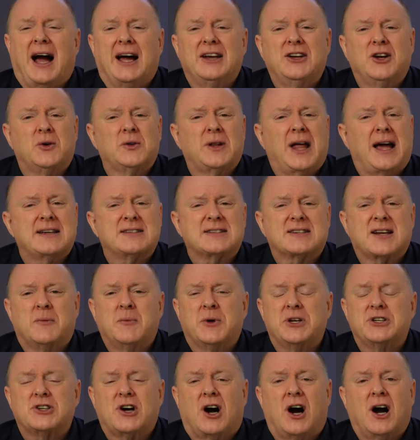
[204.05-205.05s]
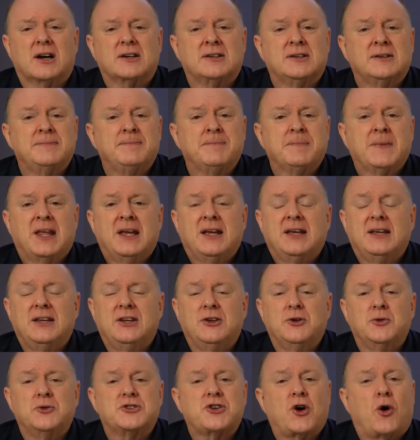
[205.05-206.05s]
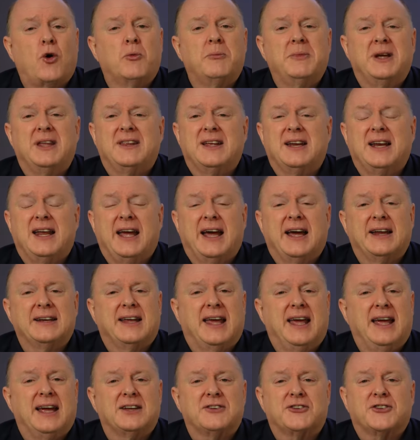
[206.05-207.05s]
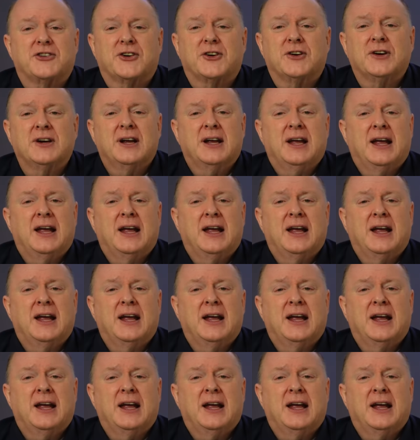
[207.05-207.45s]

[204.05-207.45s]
I know last time we talked, you told me that he had cancer.